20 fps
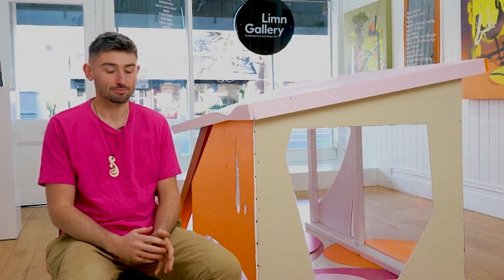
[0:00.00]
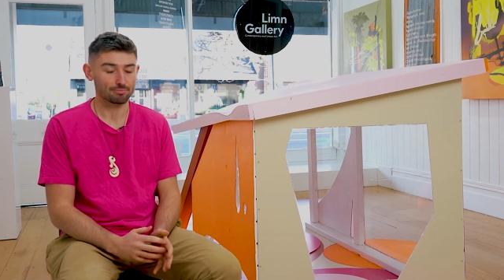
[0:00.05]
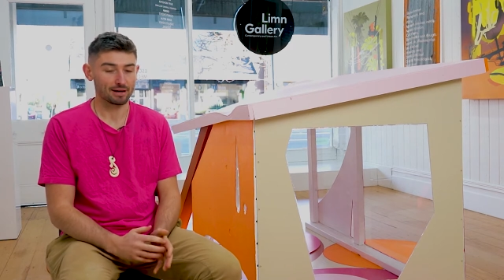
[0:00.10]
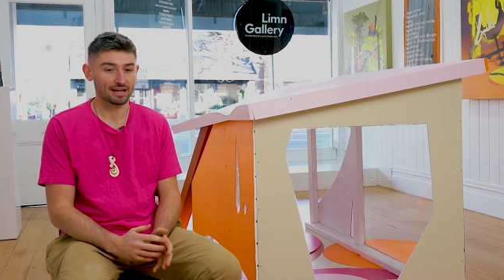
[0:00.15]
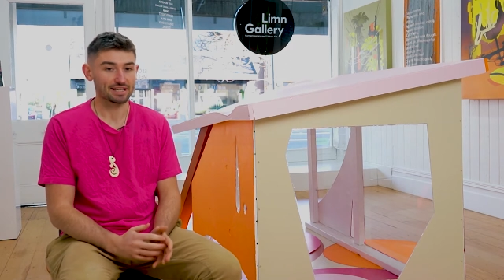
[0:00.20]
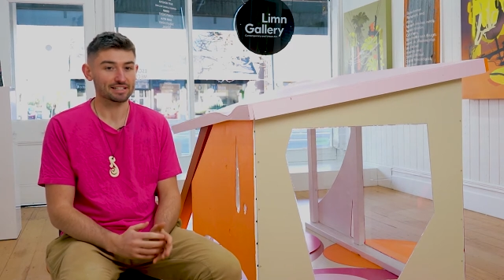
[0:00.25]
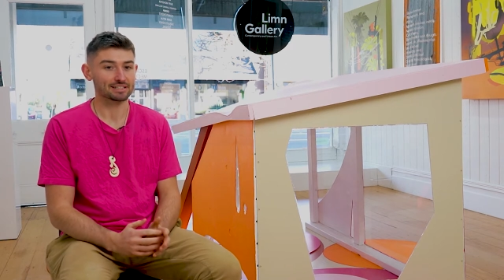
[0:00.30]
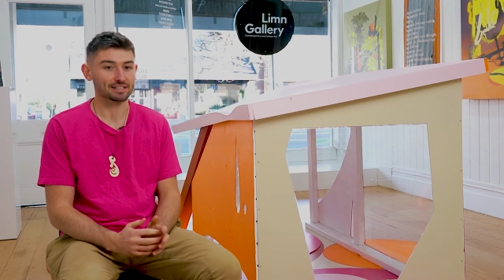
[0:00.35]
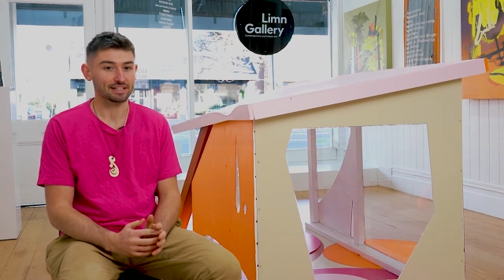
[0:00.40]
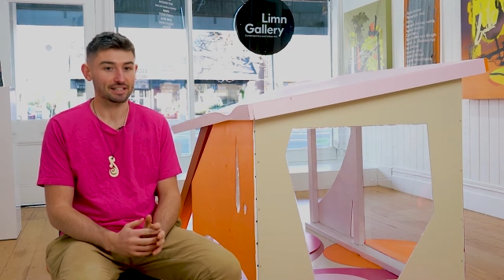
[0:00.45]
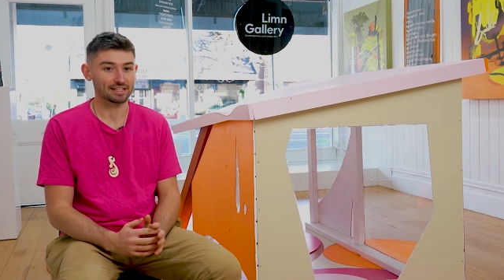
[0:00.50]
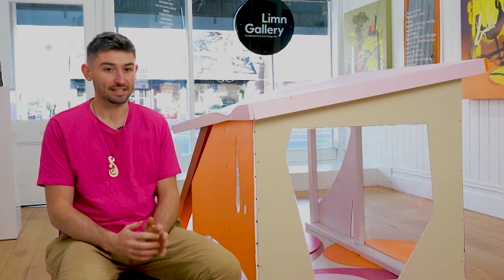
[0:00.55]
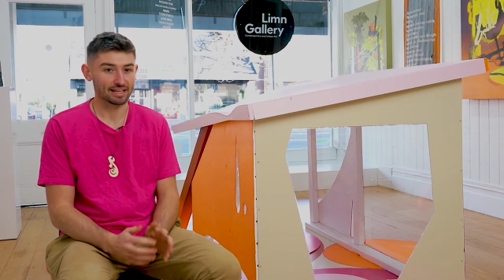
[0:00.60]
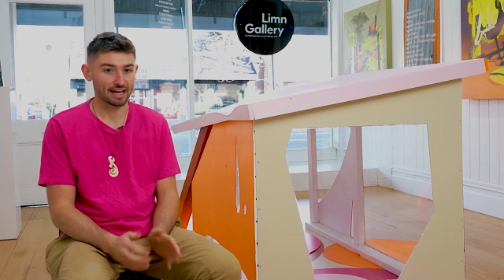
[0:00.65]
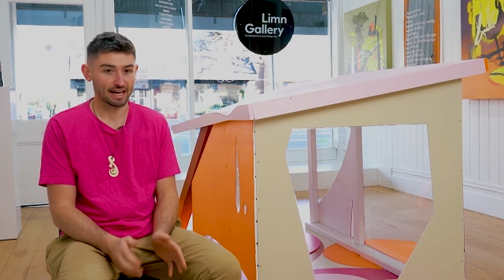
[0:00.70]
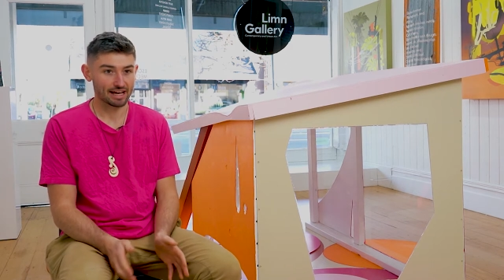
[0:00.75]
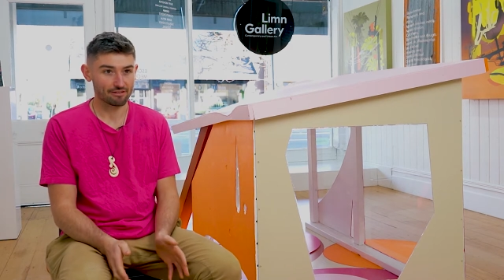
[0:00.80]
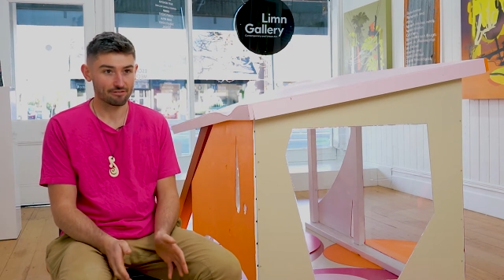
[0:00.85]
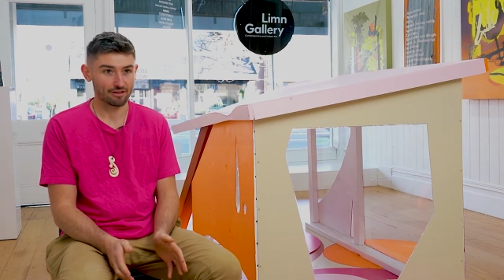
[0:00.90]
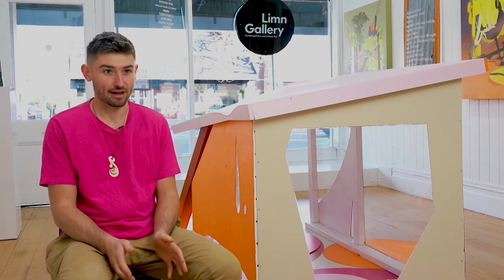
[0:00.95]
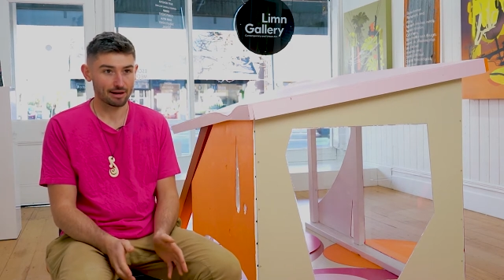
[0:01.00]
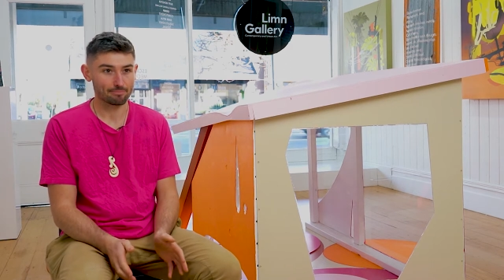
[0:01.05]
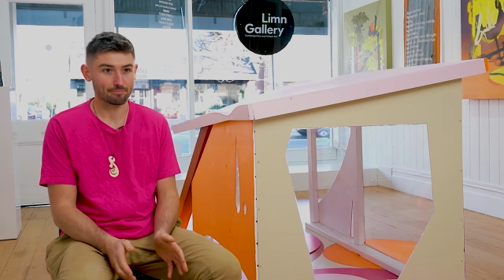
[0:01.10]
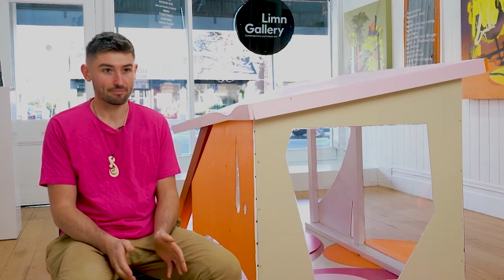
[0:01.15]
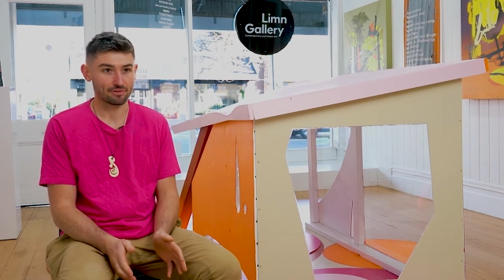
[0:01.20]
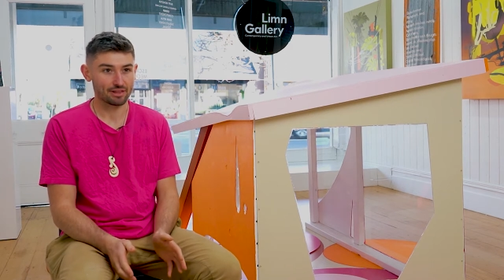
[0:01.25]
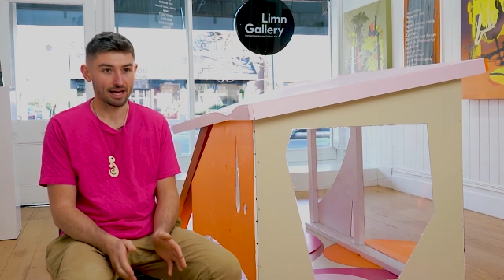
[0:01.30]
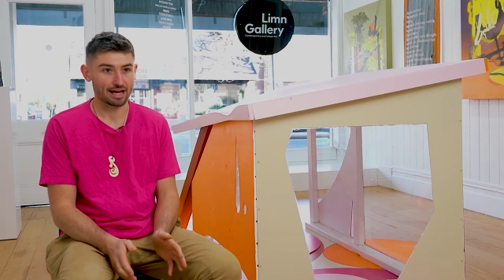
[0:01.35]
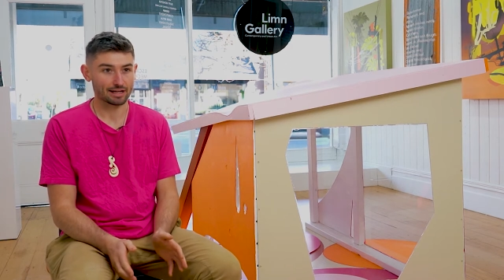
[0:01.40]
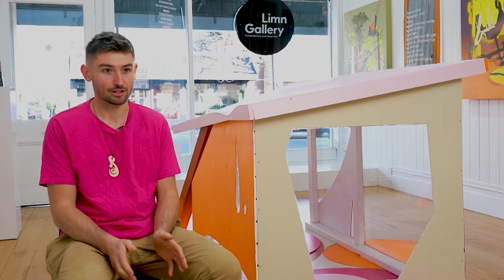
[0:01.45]
basically gave up
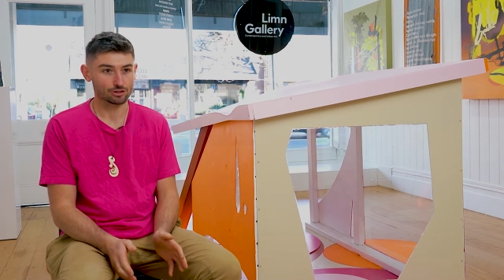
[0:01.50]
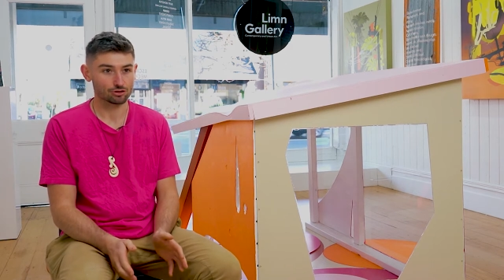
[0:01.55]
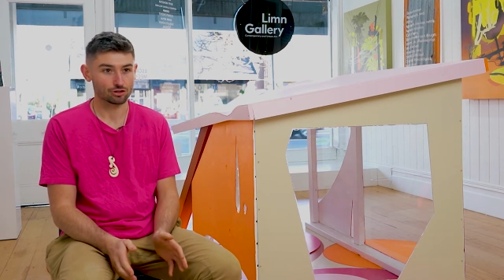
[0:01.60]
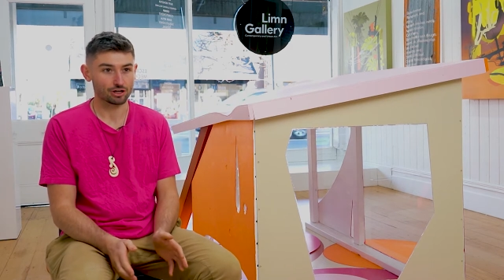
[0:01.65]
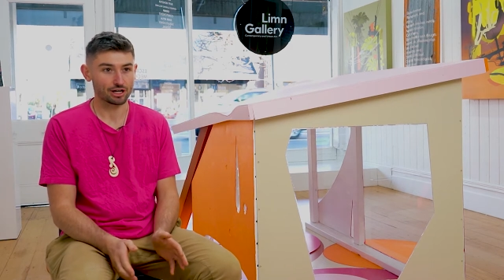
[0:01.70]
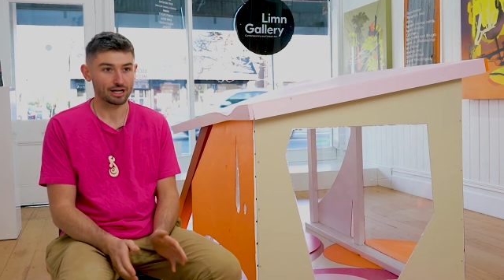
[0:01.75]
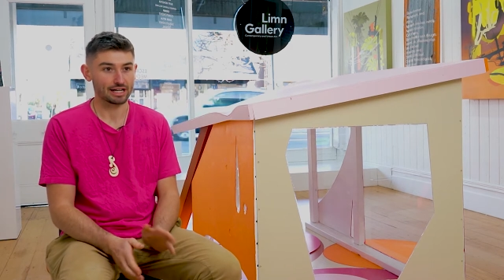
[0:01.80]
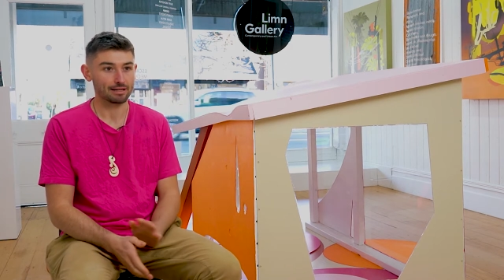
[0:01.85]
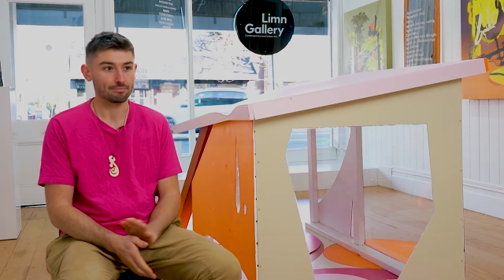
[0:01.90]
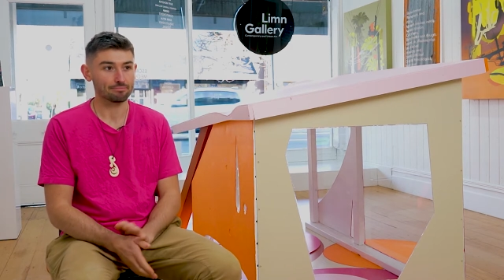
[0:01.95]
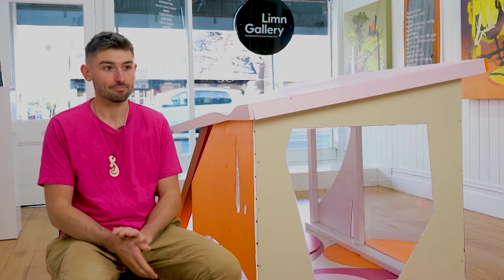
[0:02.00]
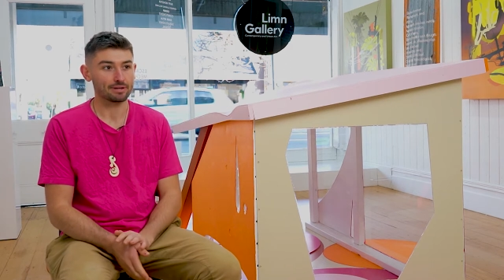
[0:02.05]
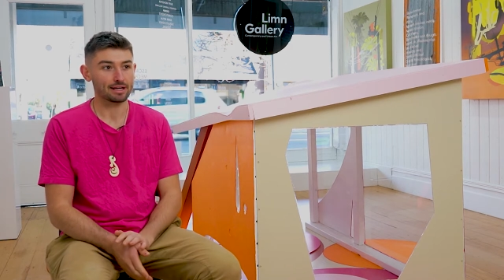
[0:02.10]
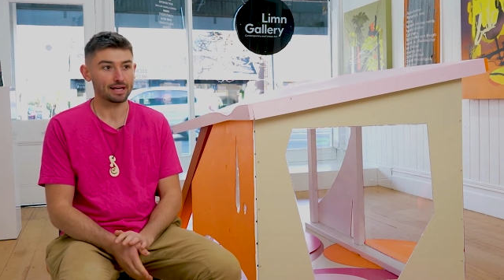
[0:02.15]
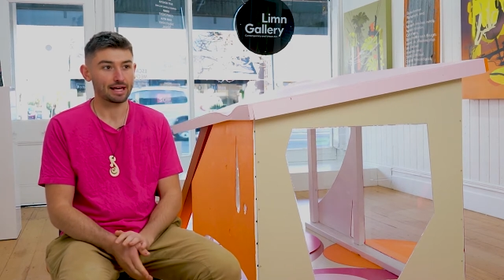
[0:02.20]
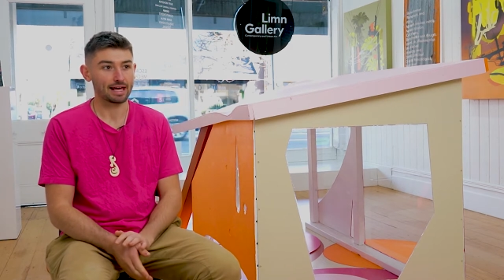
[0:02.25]
that dream